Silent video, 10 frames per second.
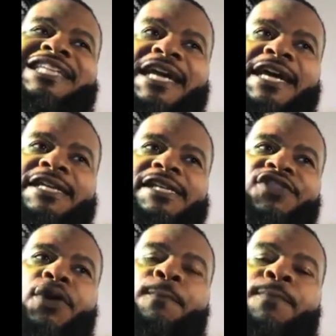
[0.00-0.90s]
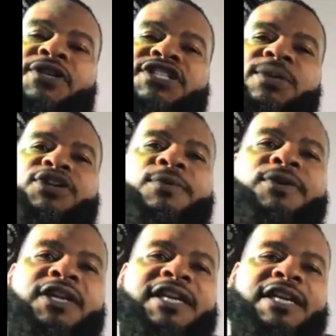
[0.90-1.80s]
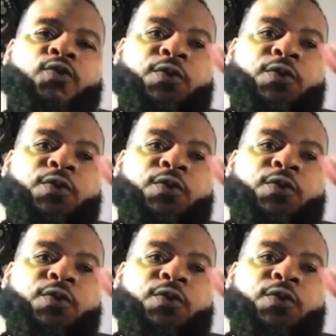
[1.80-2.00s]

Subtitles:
did the Muslim community